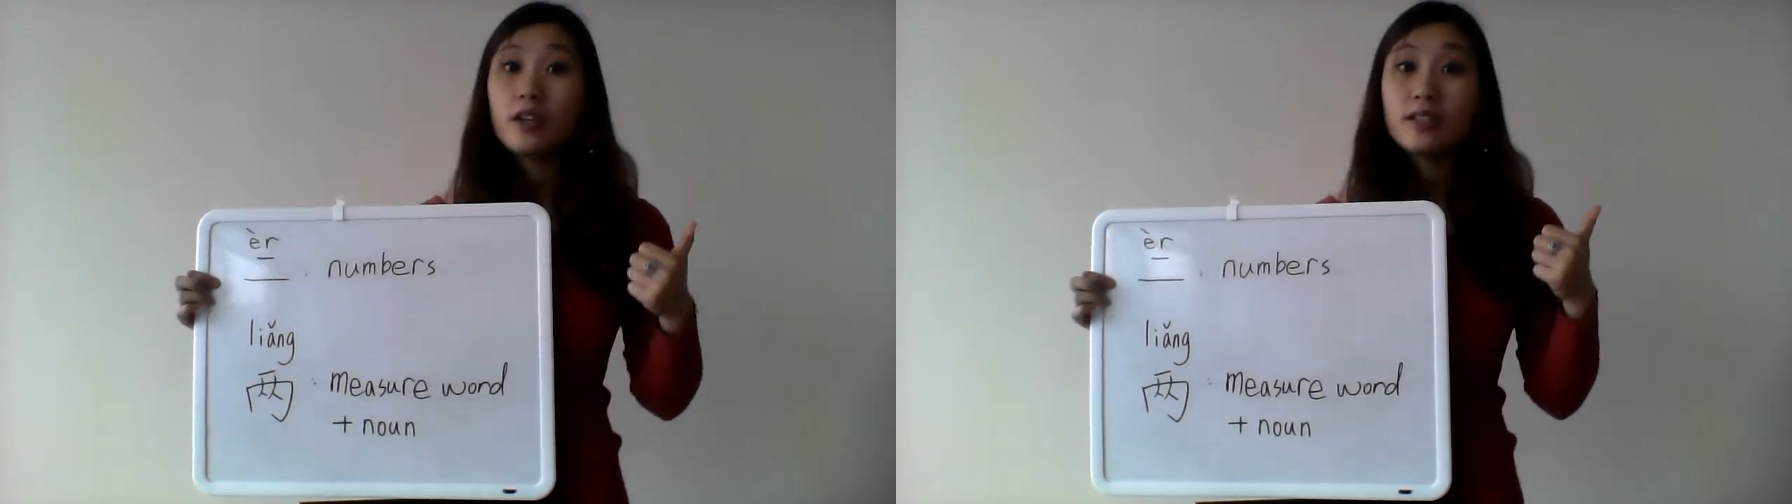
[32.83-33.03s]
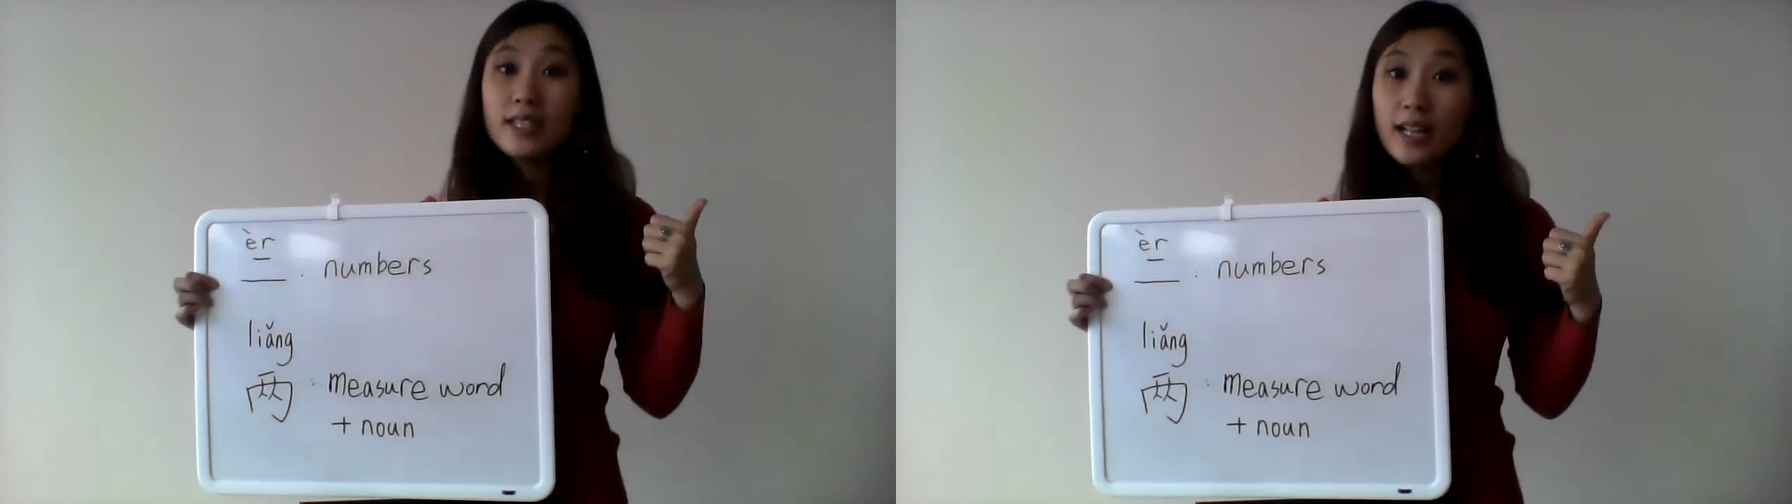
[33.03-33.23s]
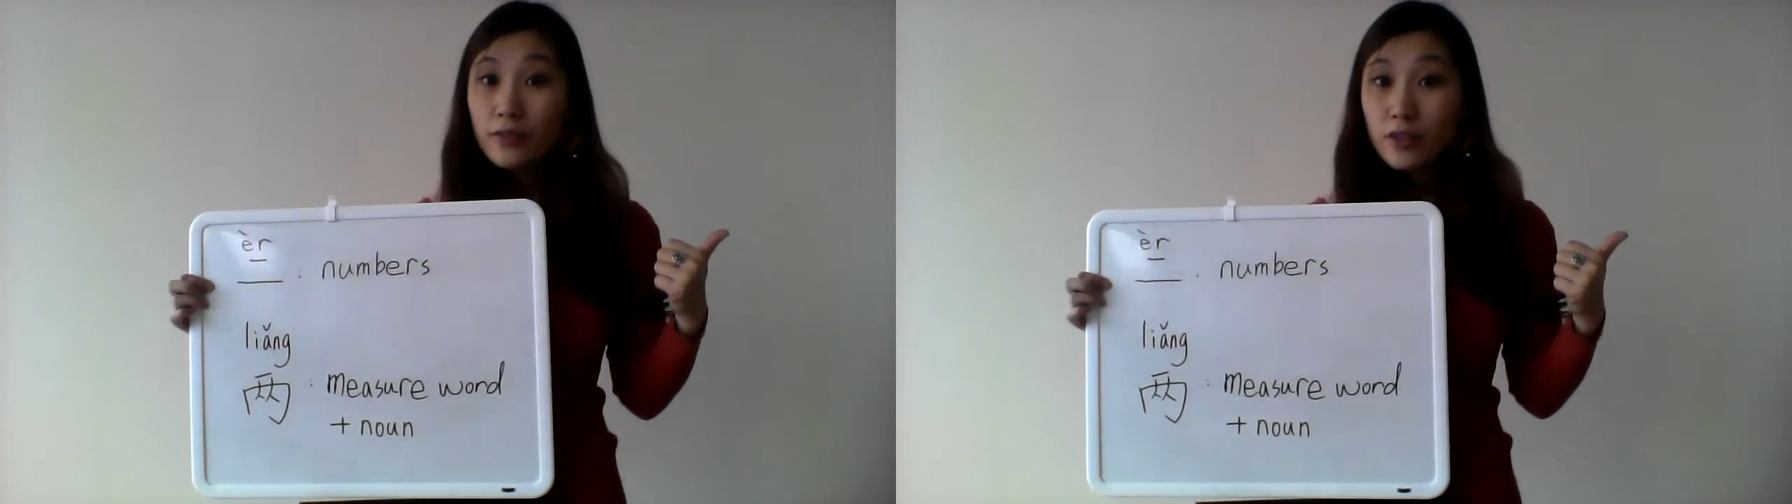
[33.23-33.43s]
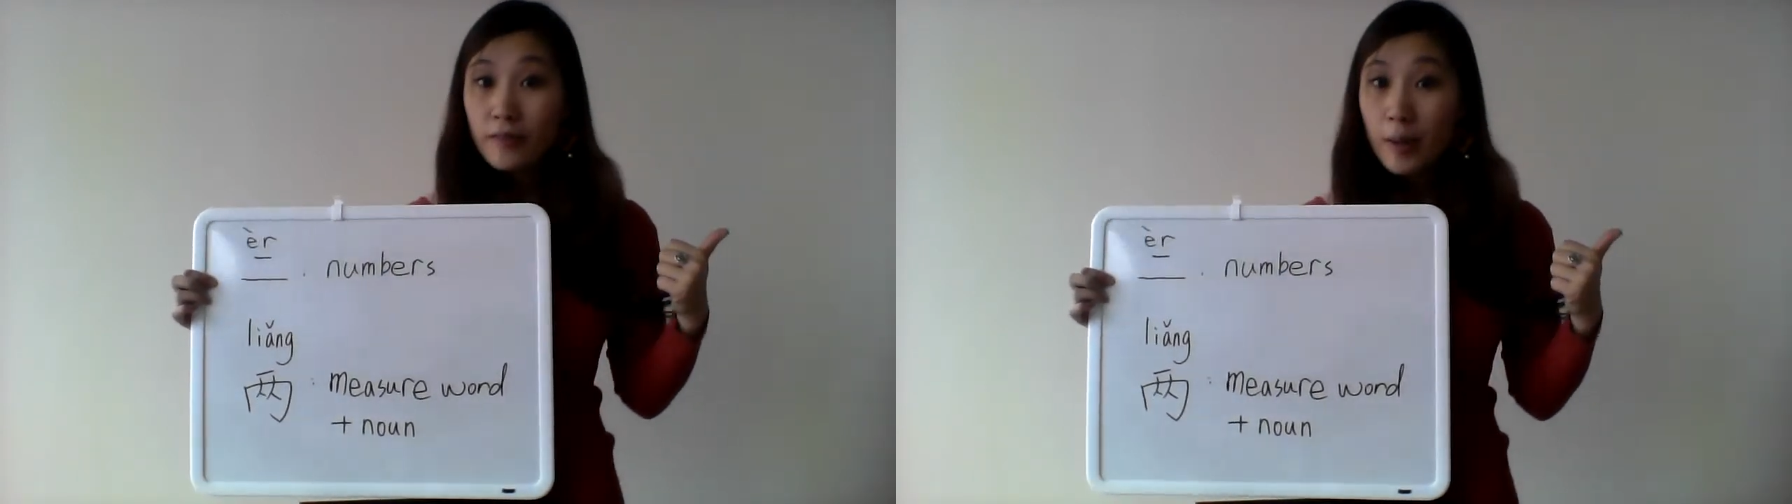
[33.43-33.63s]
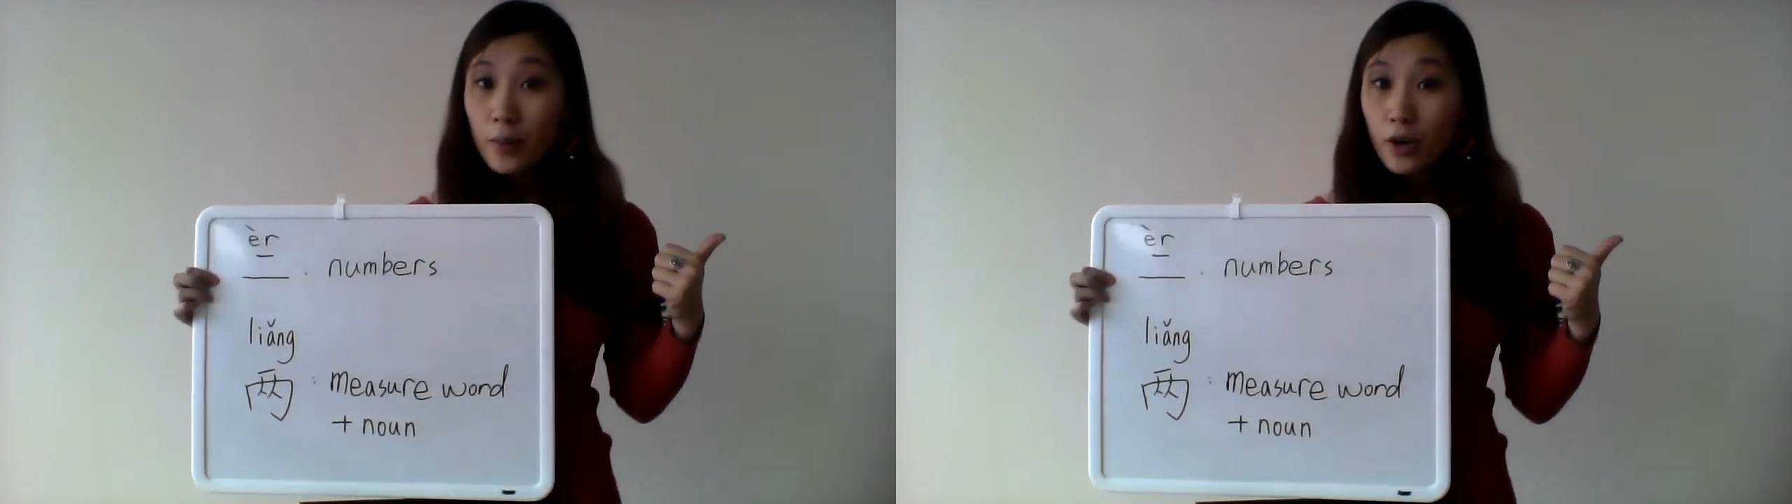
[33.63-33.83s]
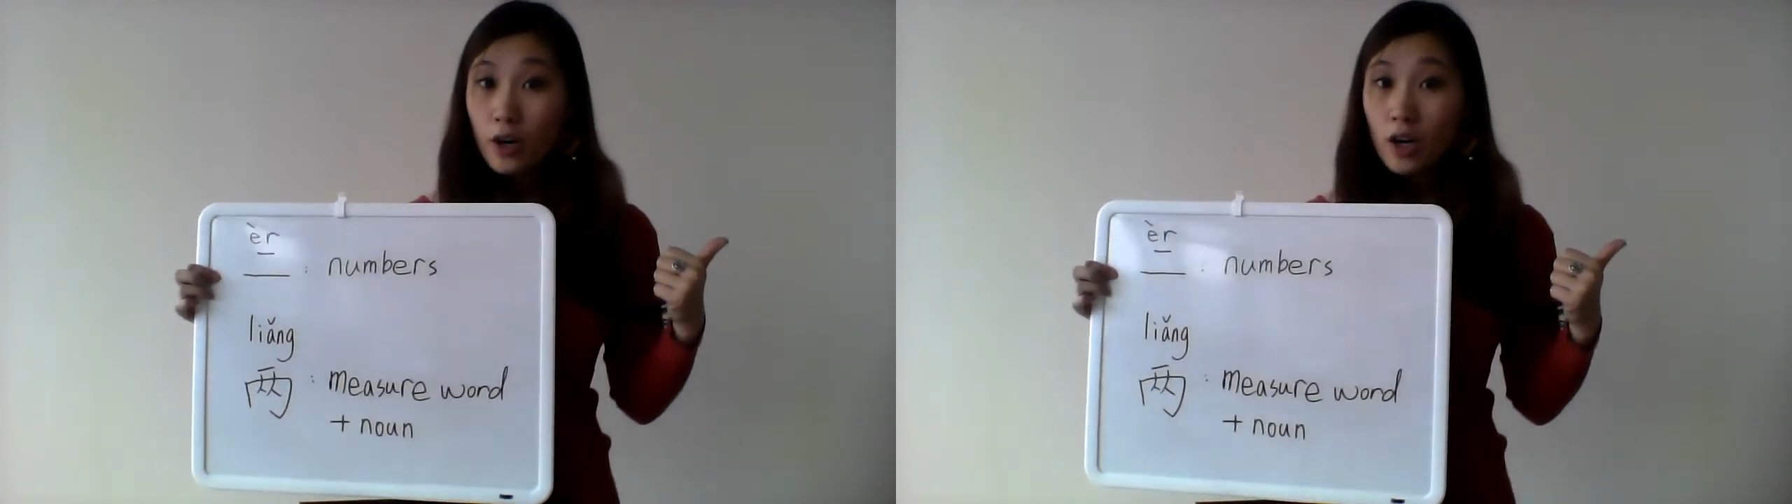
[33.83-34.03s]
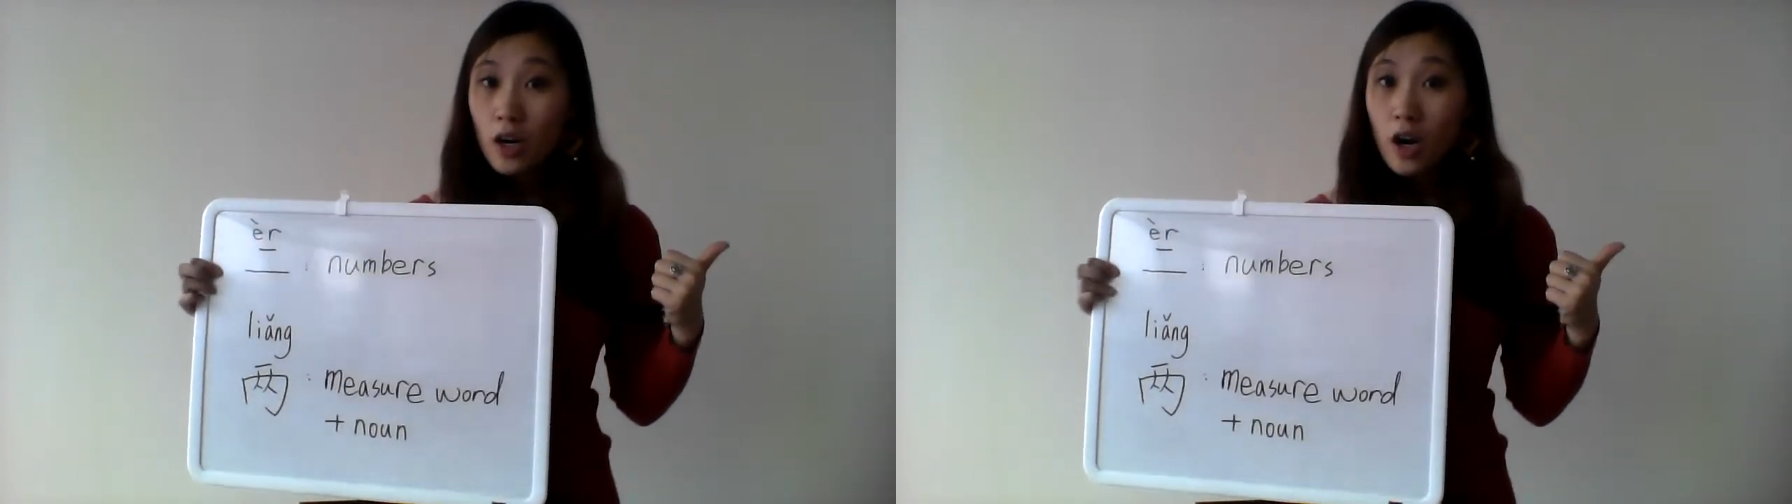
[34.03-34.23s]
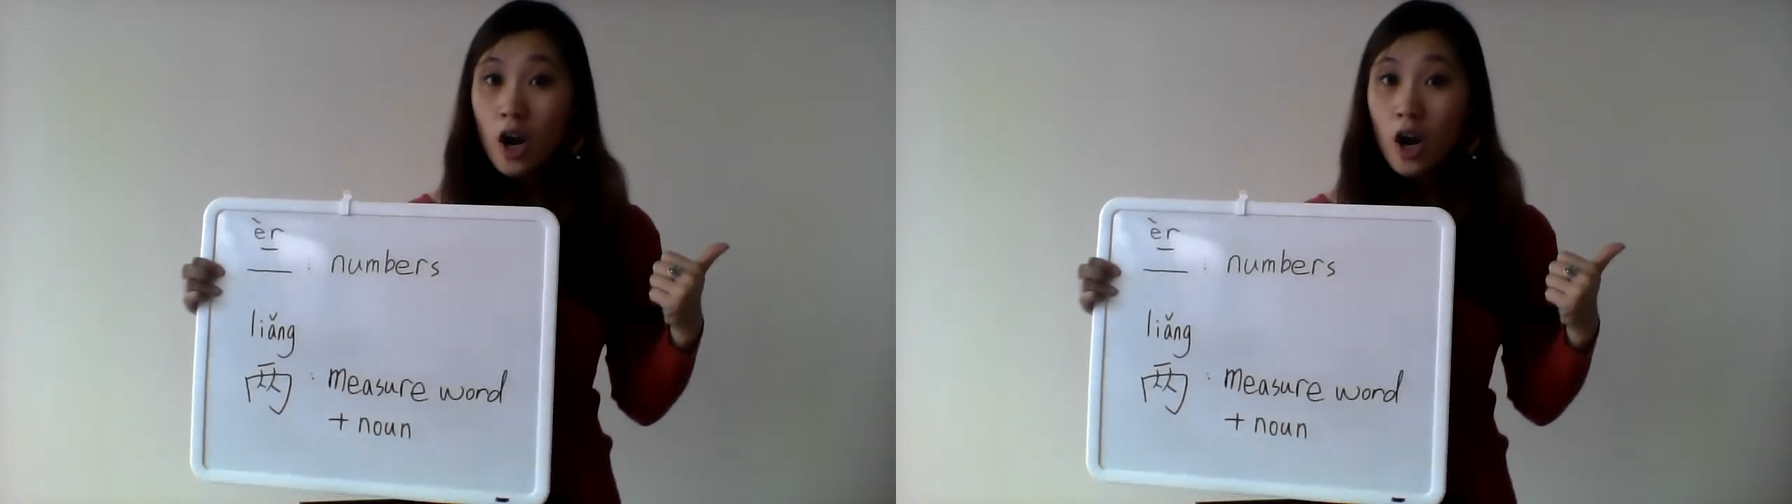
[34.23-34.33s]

telephone number,